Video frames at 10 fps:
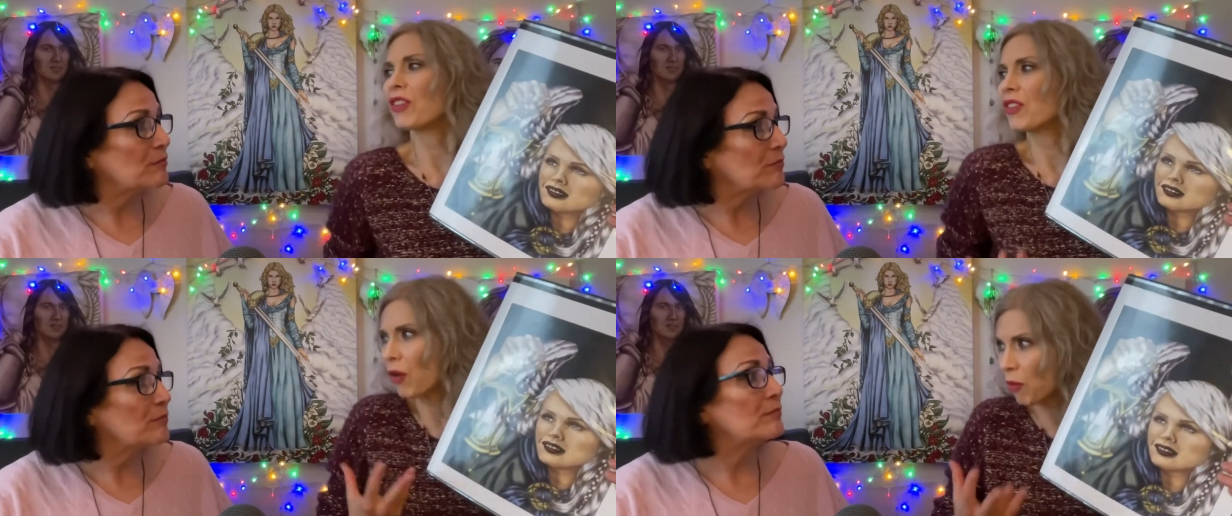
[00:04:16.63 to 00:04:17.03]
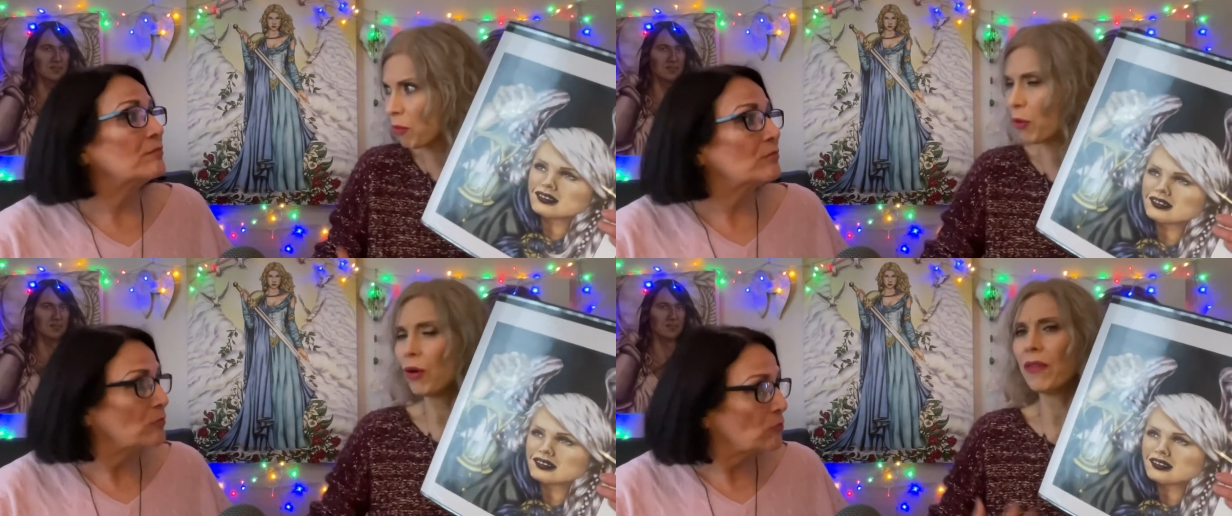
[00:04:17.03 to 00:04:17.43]
Speaker 1: so
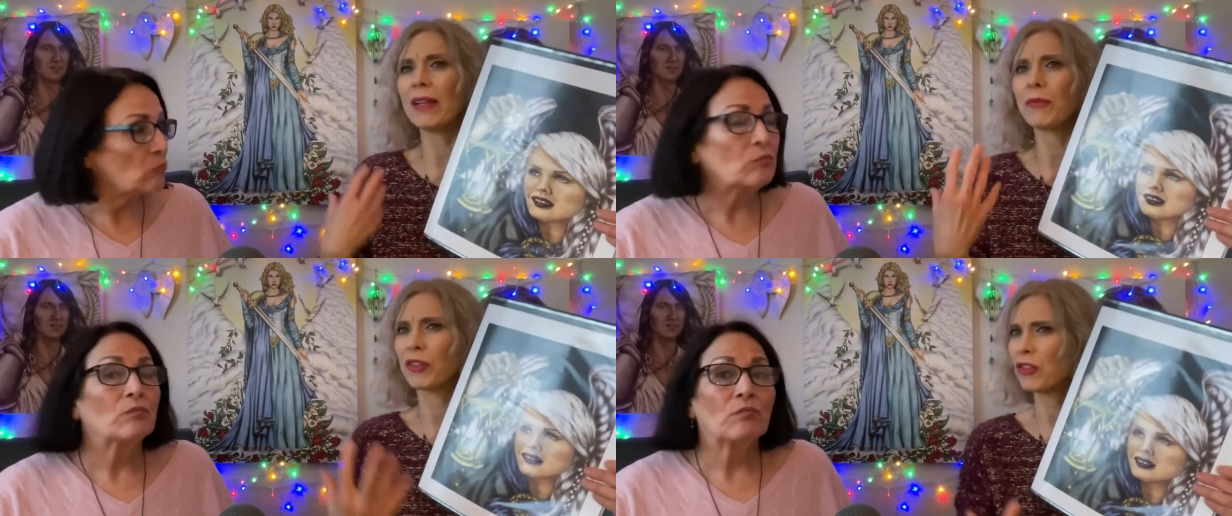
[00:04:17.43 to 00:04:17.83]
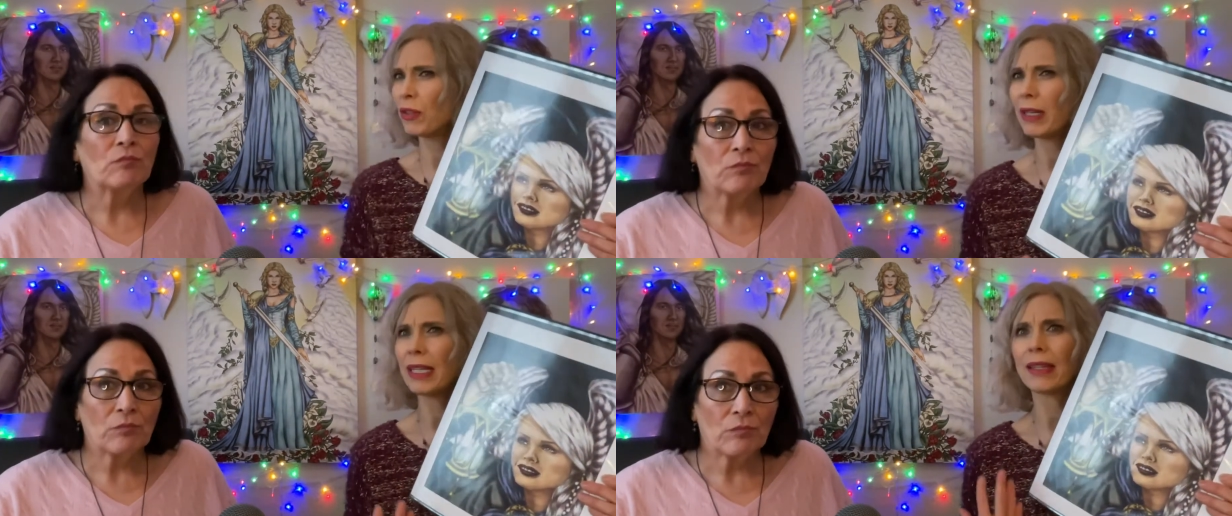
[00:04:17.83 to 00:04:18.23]
moving, we're
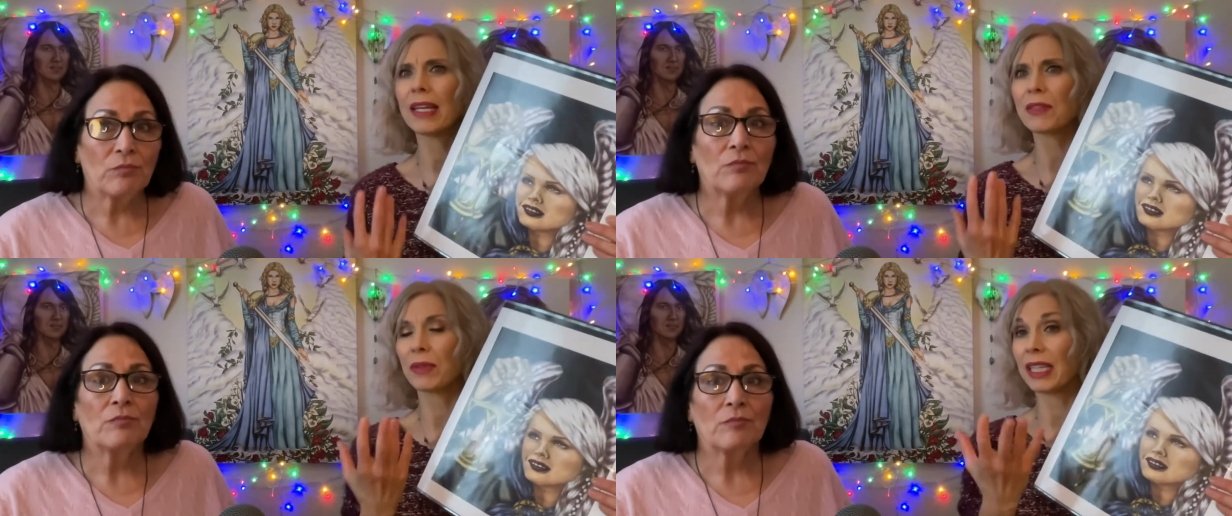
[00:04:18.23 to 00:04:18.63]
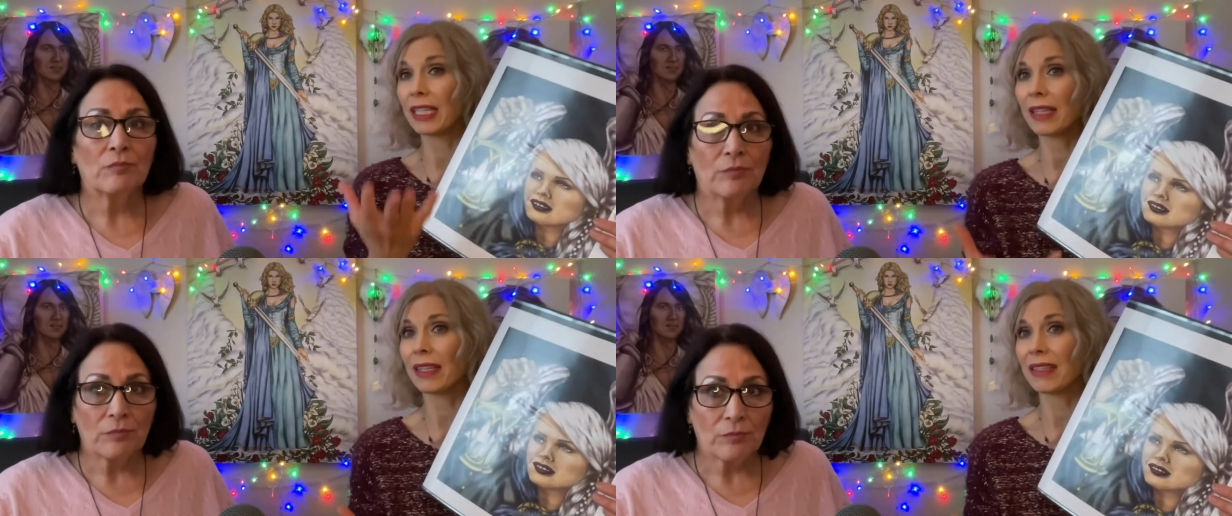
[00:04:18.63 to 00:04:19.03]
doing mm-hmm. things, we're
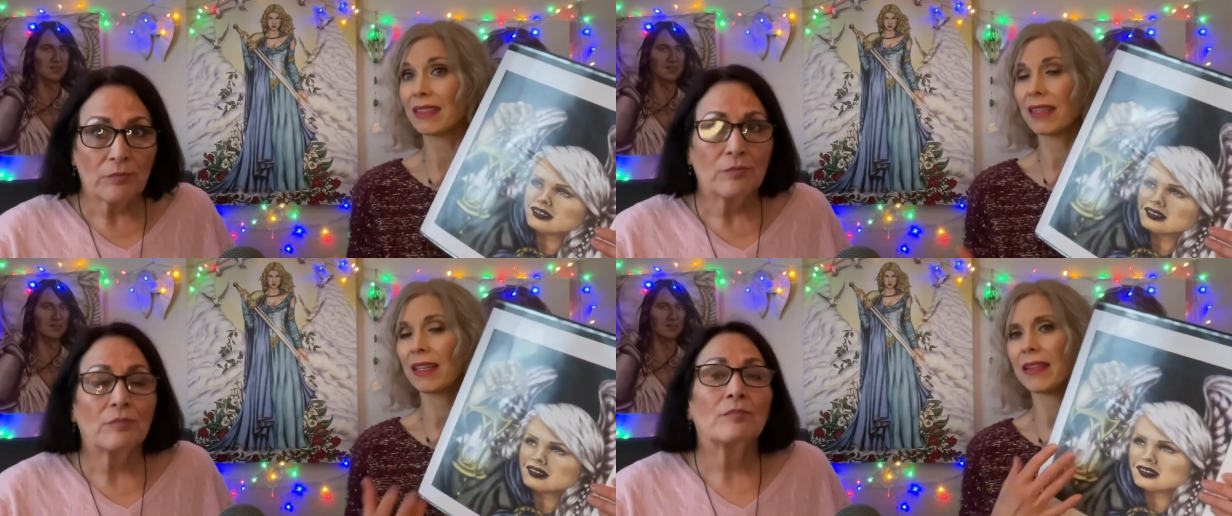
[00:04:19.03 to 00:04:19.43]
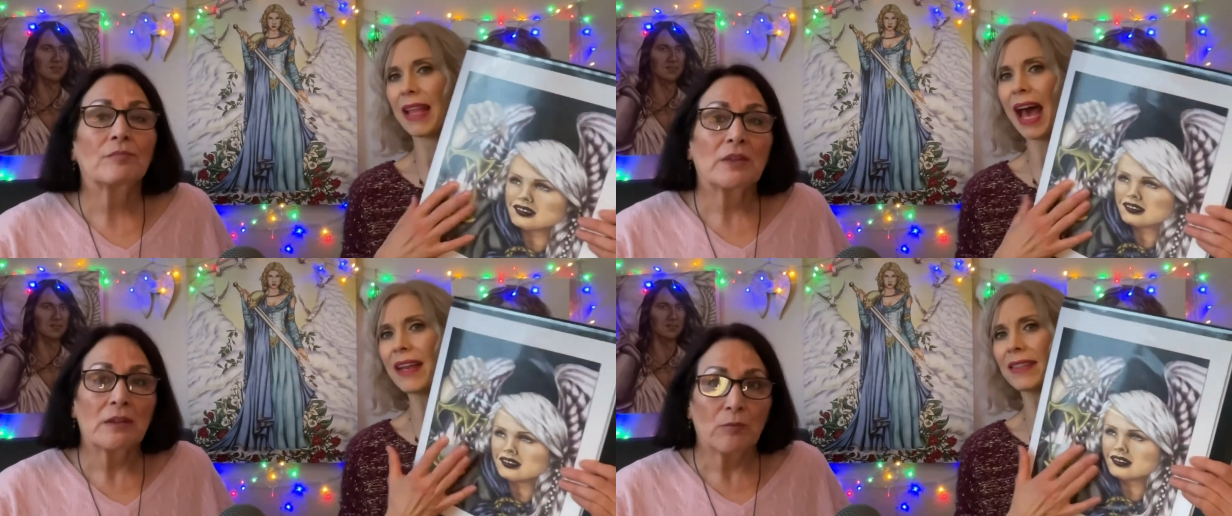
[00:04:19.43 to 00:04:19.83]
getting things done, and
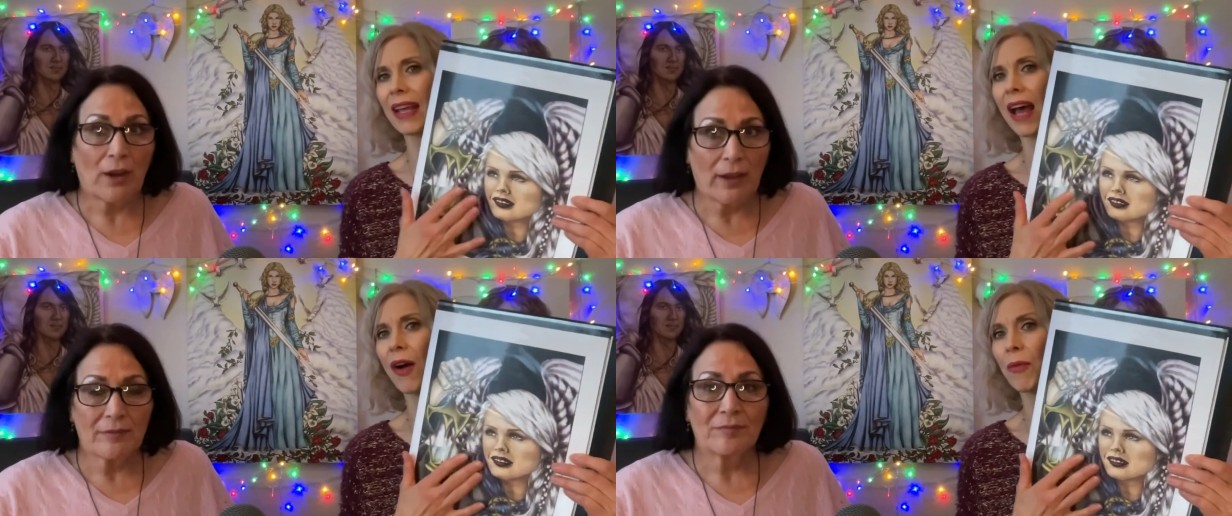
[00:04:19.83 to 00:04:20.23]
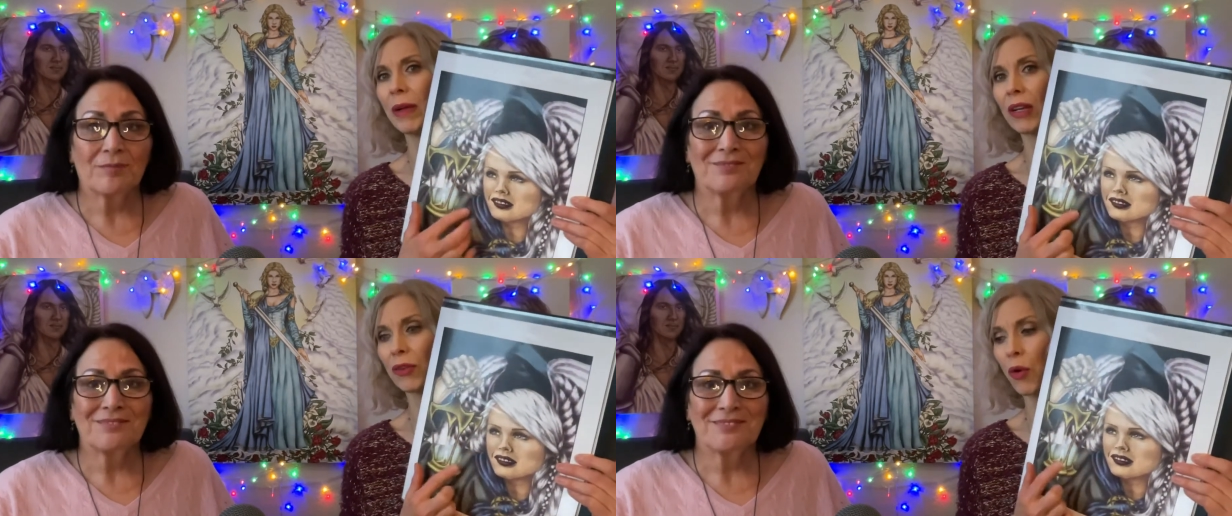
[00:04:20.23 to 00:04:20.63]
that is how we
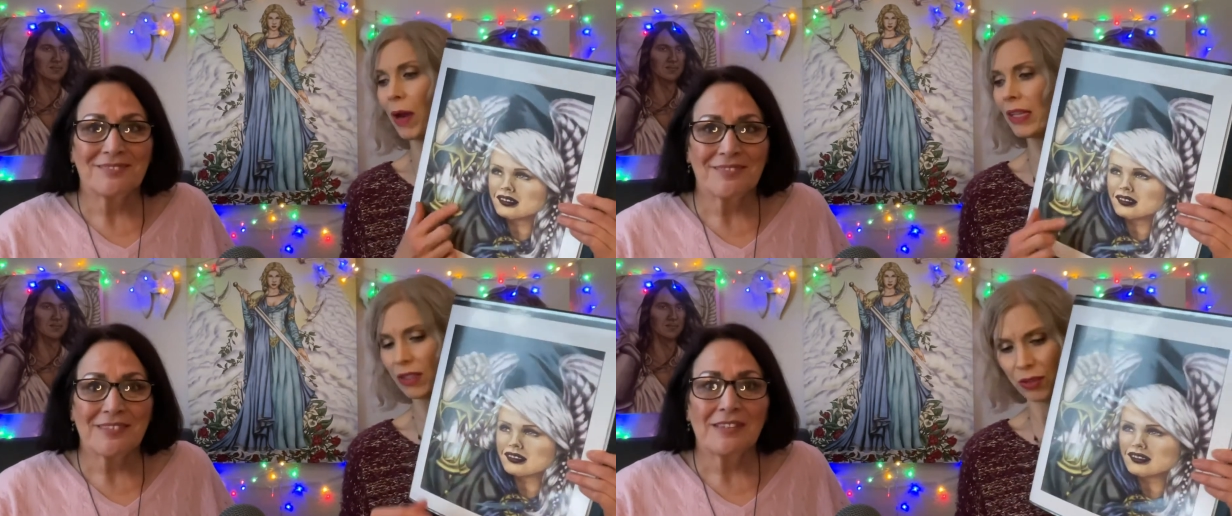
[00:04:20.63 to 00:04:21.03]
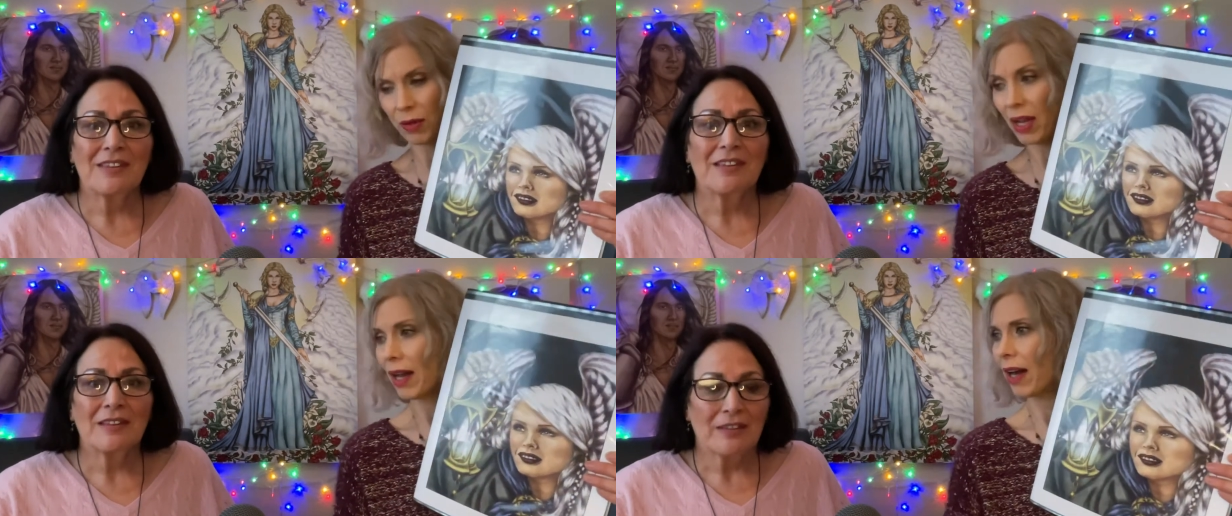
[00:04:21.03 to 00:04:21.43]
are going to
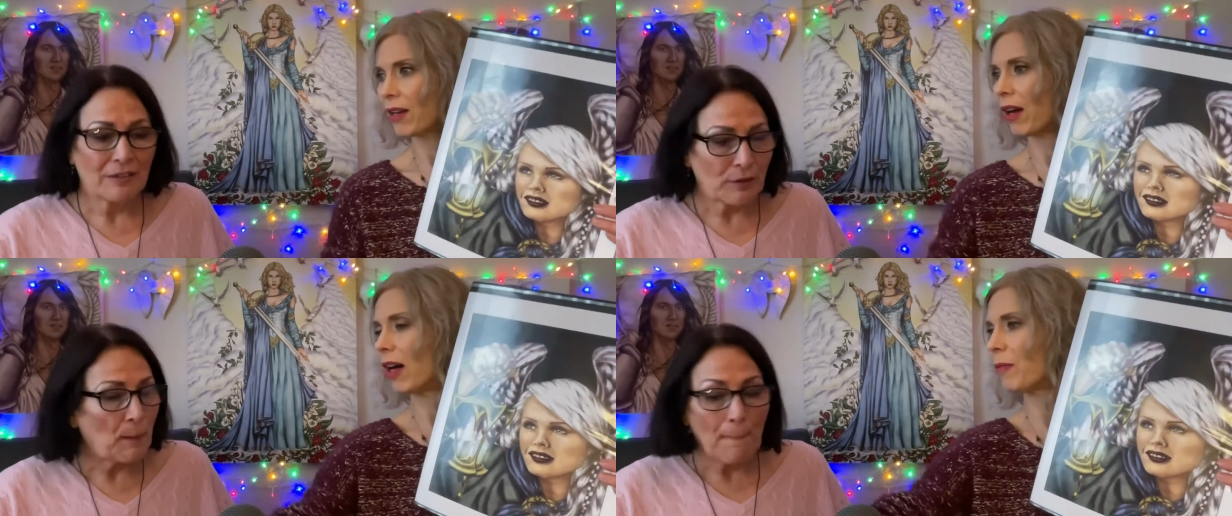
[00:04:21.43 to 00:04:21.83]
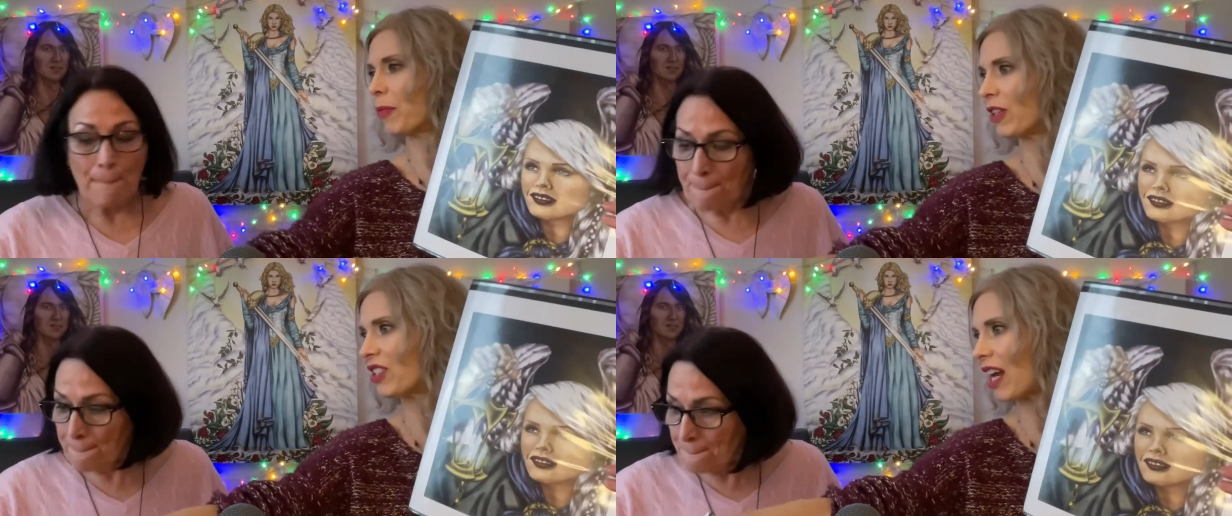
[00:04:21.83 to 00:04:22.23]

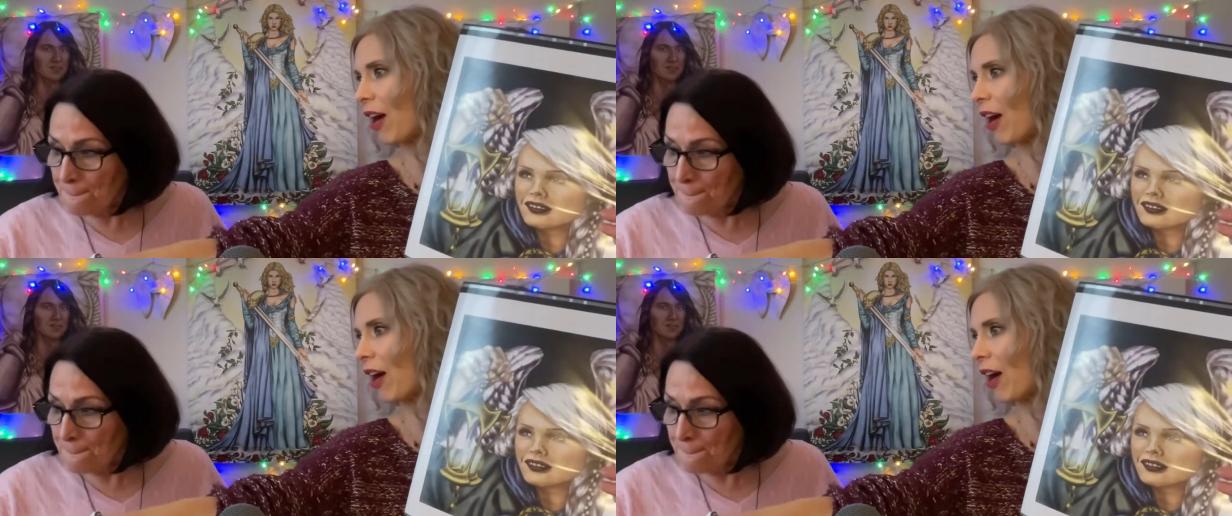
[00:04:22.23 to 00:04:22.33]
accomplish mm-hmm.